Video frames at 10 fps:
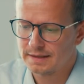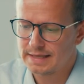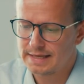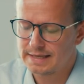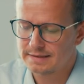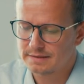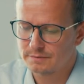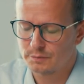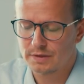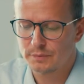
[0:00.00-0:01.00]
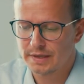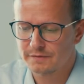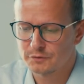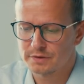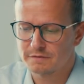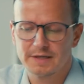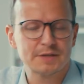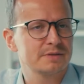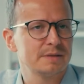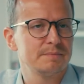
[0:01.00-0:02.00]
And one way of doing
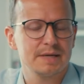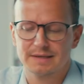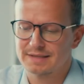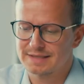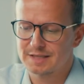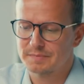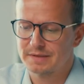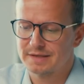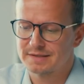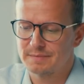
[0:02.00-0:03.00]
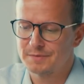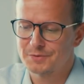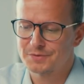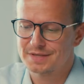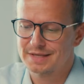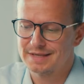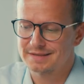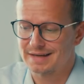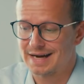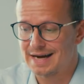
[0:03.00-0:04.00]
financial impact assessment is simply to say, is
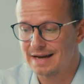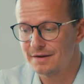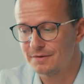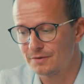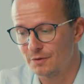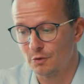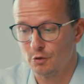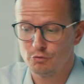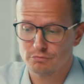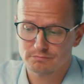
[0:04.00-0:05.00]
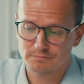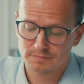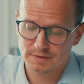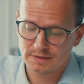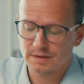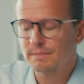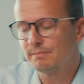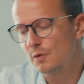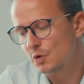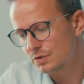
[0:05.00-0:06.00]
it high or low?
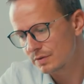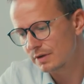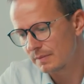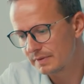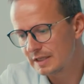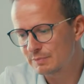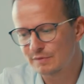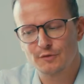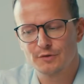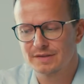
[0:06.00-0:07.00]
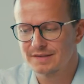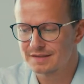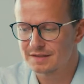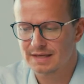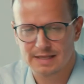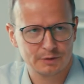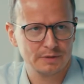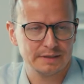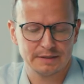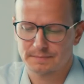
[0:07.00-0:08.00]
Most companies prefer that this is
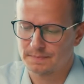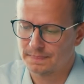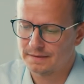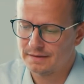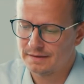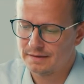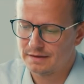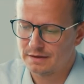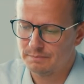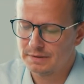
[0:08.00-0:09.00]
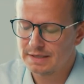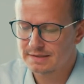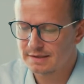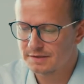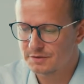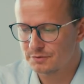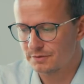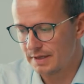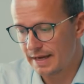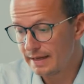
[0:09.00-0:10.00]
calculated. But let's set it
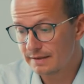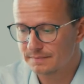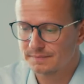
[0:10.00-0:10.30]
to 8.